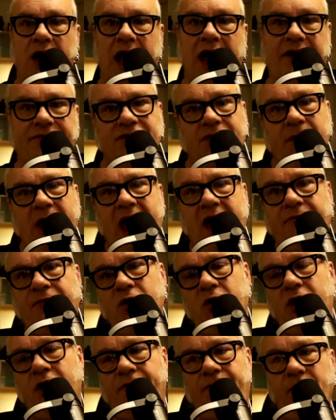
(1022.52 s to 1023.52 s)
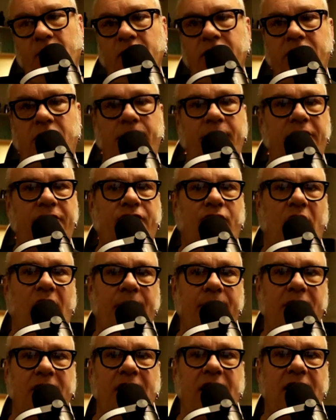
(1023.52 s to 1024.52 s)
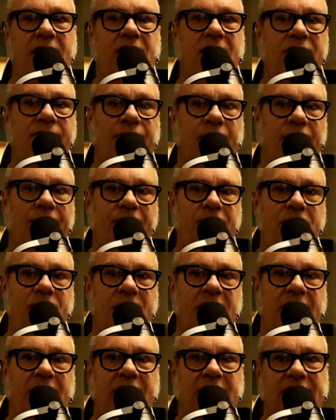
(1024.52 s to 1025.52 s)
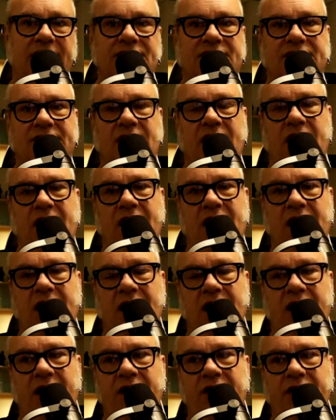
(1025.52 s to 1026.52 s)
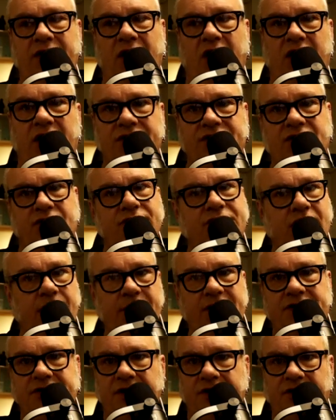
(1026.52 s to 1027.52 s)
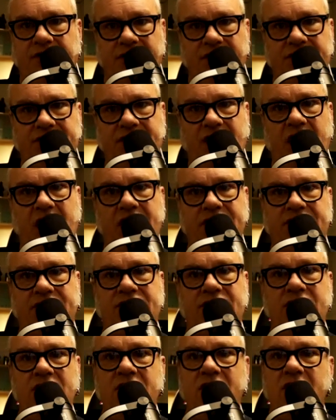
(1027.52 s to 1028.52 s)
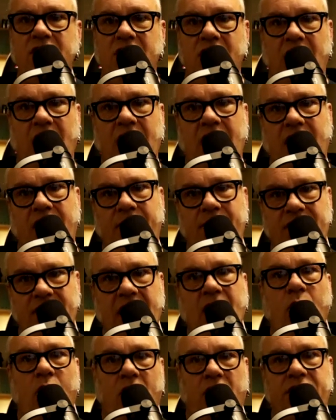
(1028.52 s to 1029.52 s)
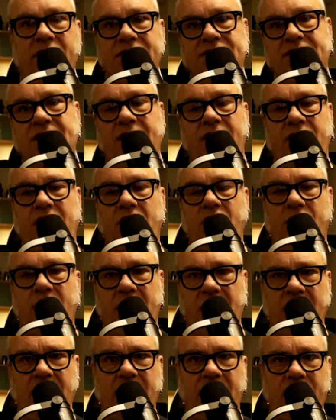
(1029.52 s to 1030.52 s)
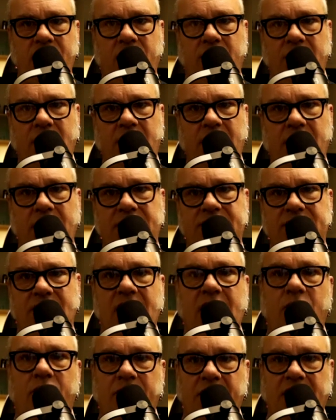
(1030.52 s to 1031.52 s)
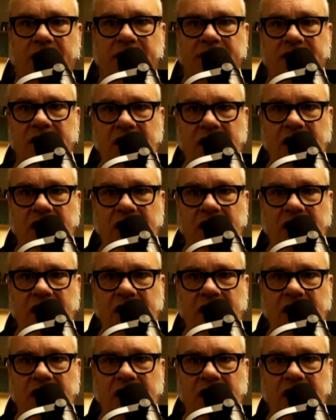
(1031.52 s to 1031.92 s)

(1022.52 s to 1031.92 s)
Aftermath, you're going to feel a little bit of throbbing and aching for a few minutes. Uh, also, it's going to be tender to the touch, um, and that will continue, and we'll get into that when we get into